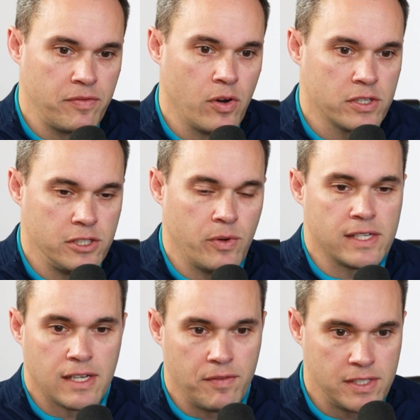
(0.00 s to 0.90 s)
focus in the
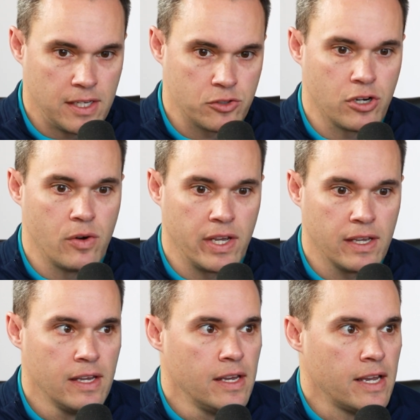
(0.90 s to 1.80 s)
U.S. Obviously, that's growing
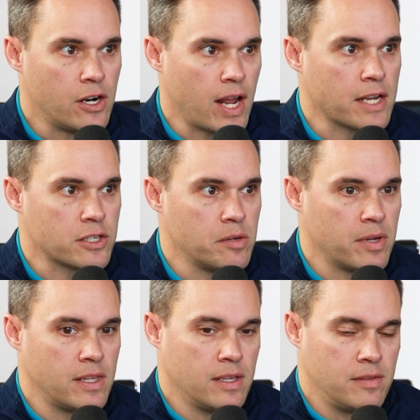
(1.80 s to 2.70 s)
internationally,
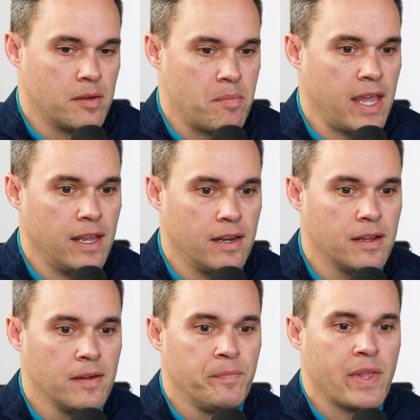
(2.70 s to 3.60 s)
but the main
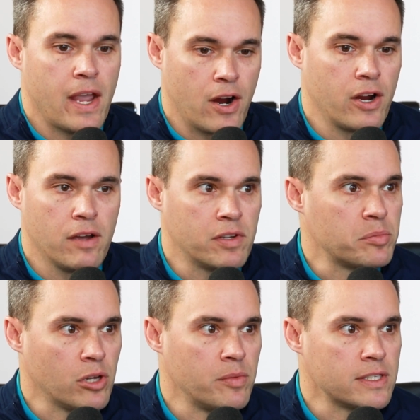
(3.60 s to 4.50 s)
area of
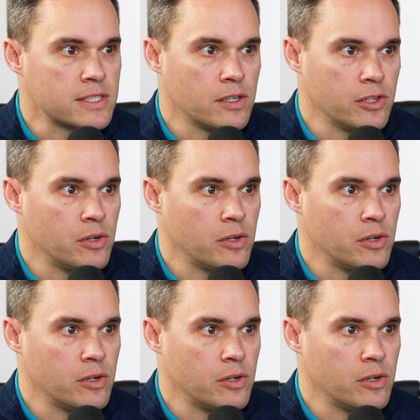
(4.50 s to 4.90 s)
deployment is still the